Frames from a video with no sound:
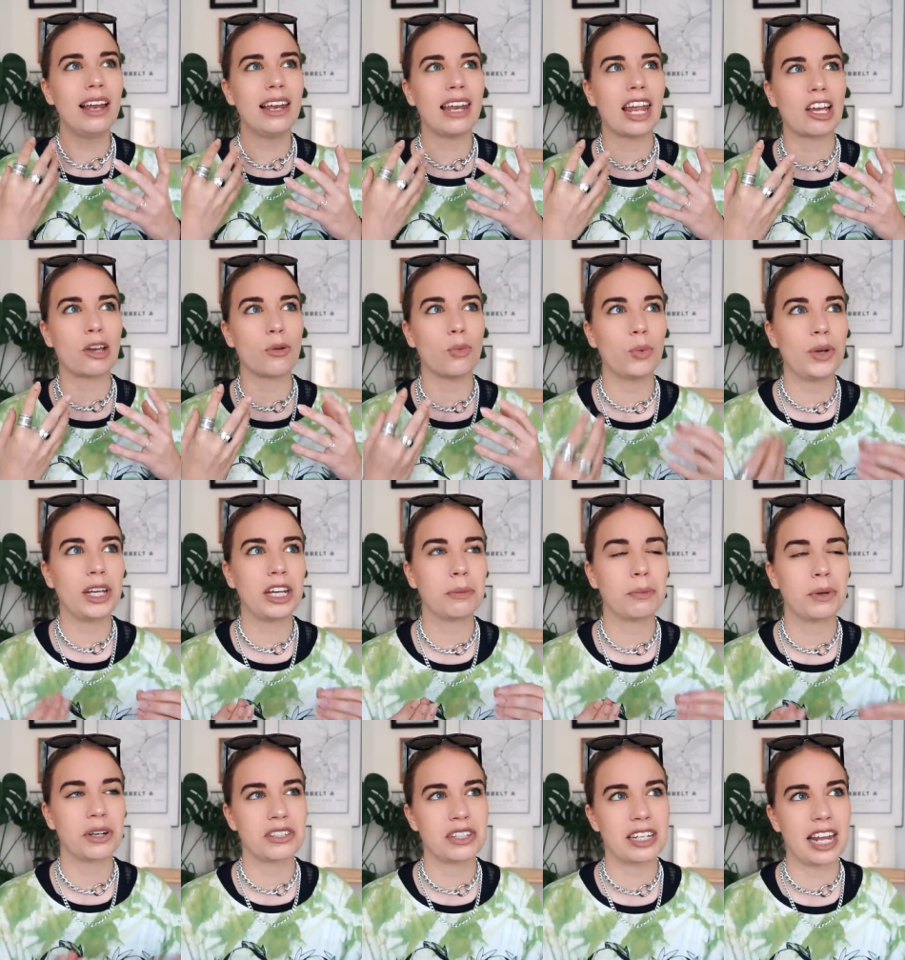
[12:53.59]
like a
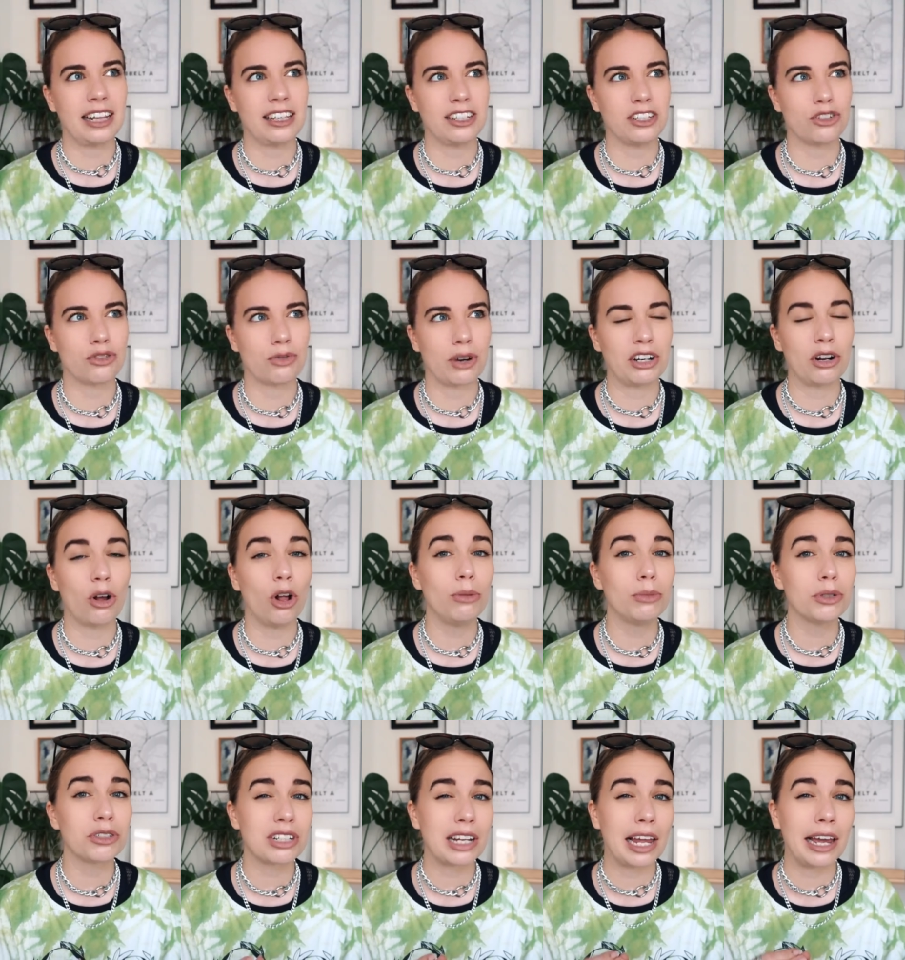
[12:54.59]
weird personality trait,
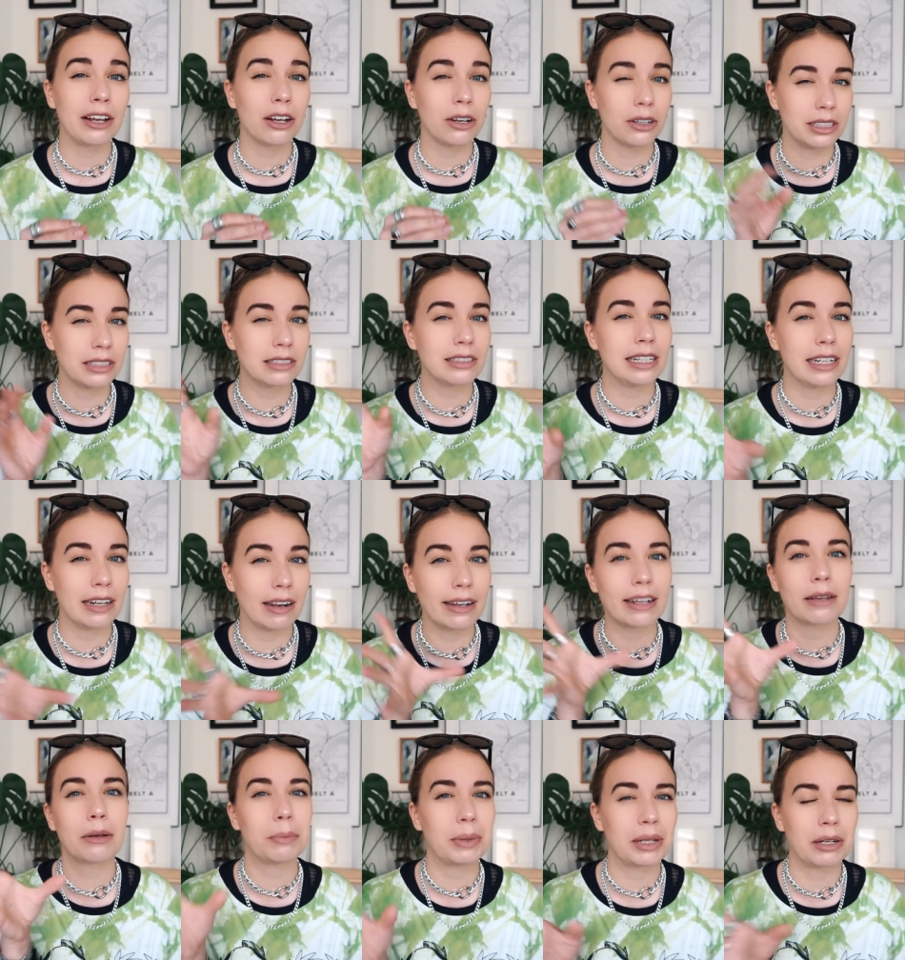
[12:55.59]
almost like, honestly,
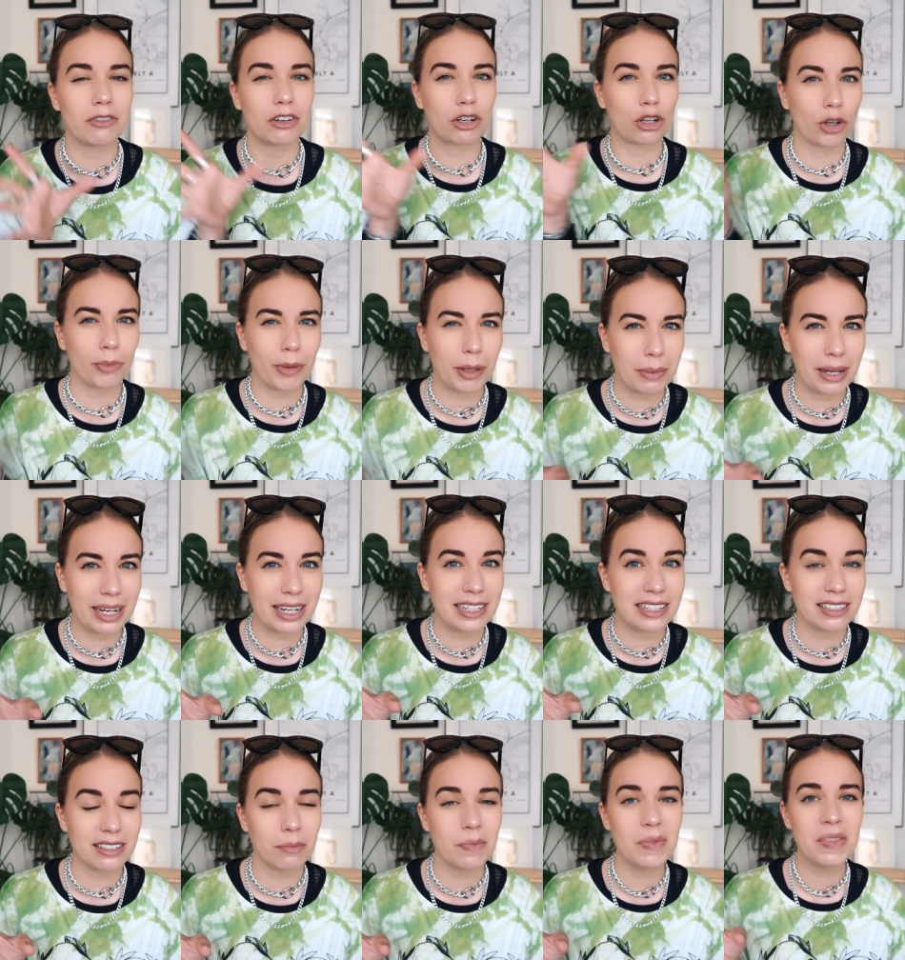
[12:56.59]
like a bit of a coping
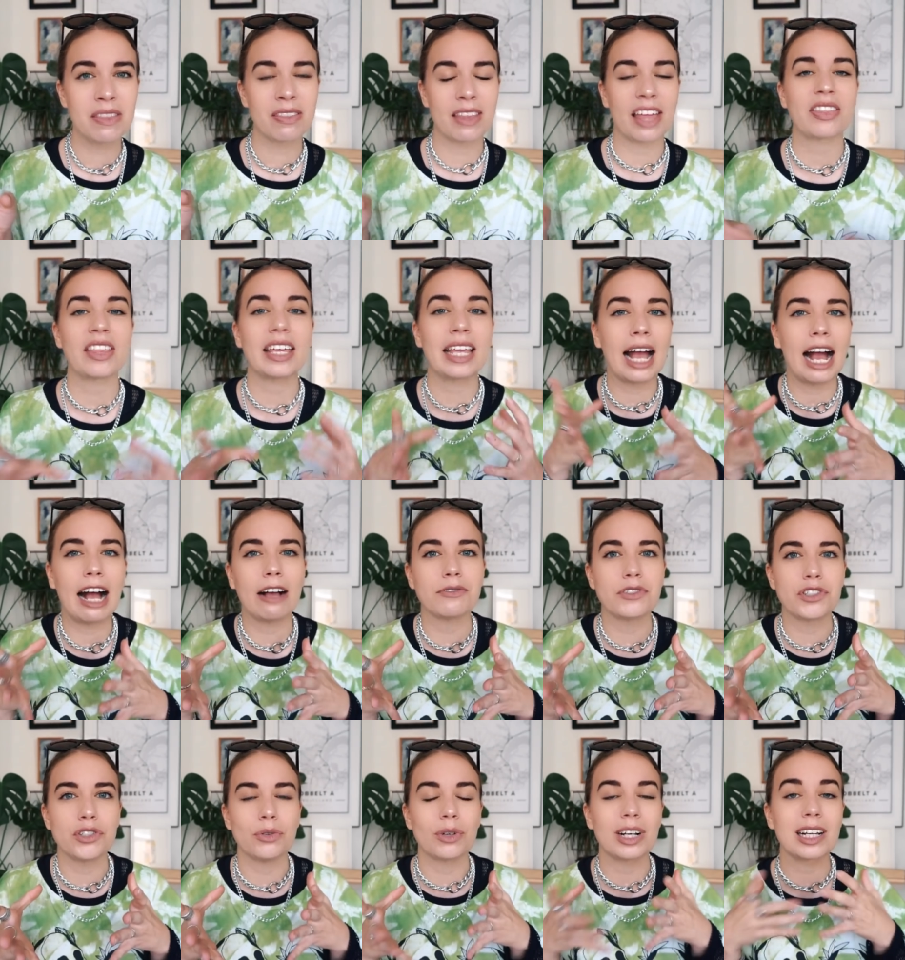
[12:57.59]
mechanism that they have
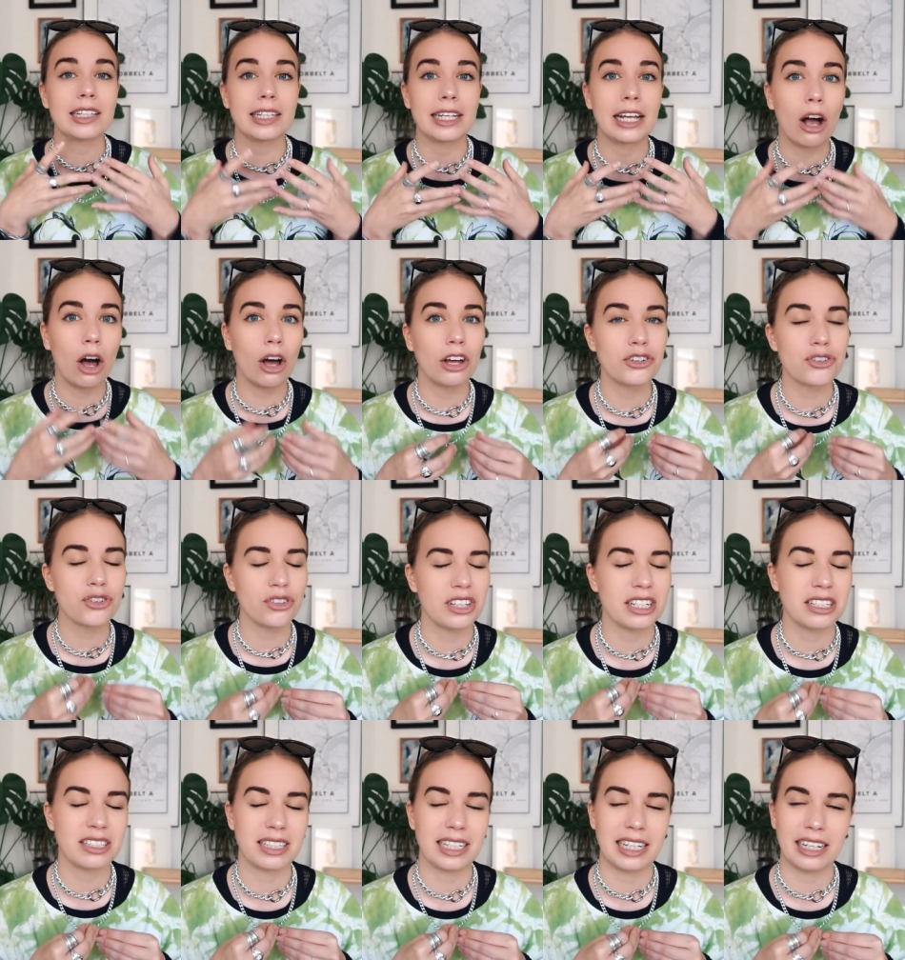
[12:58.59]
to cling on to
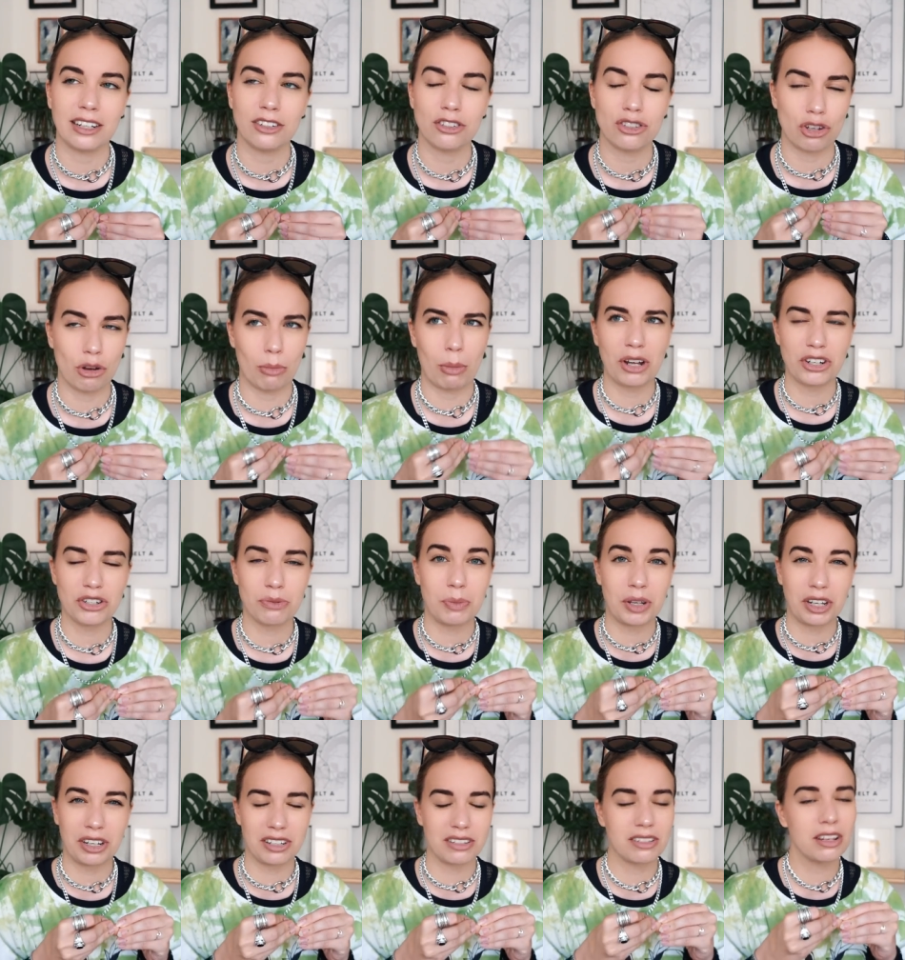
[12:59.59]
this thing so much
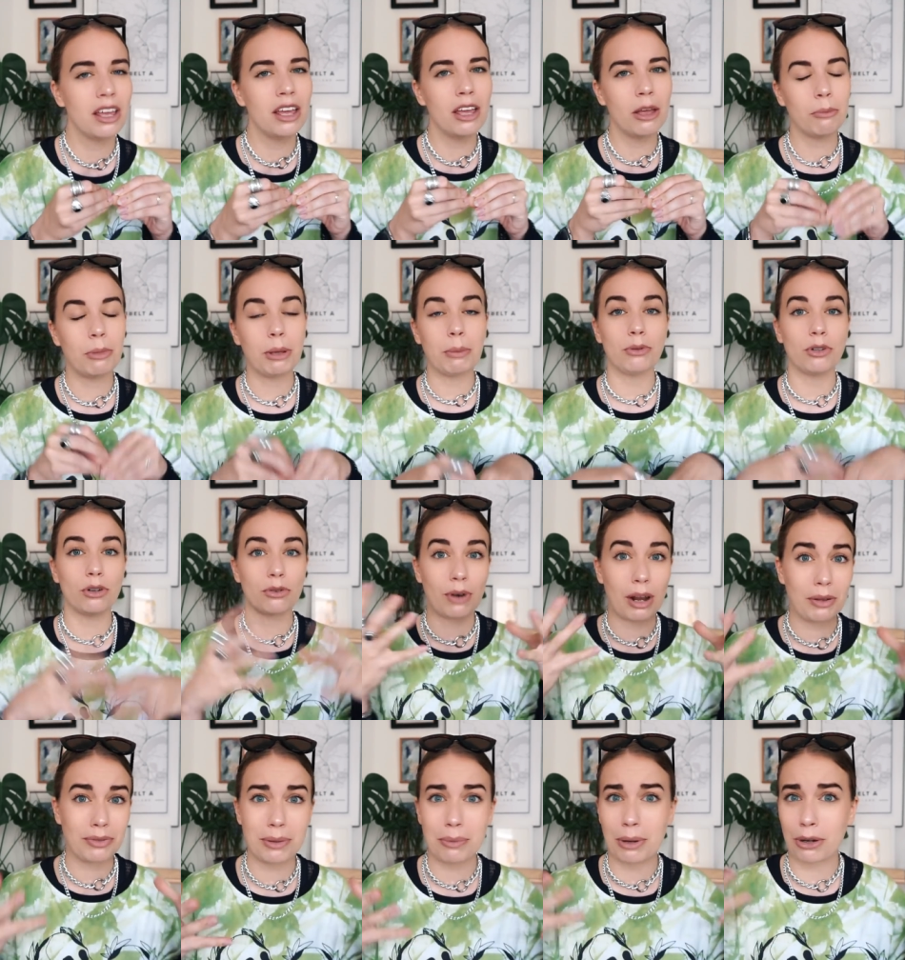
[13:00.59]
because people
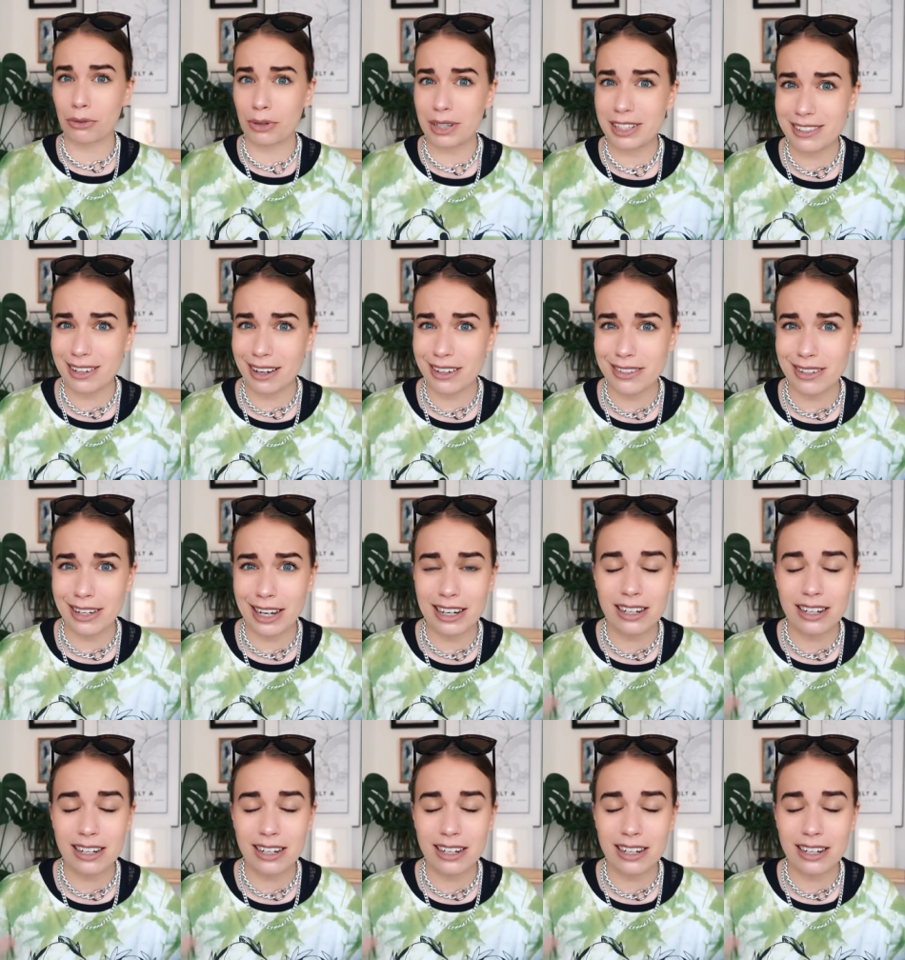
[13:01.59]
around them are criticizing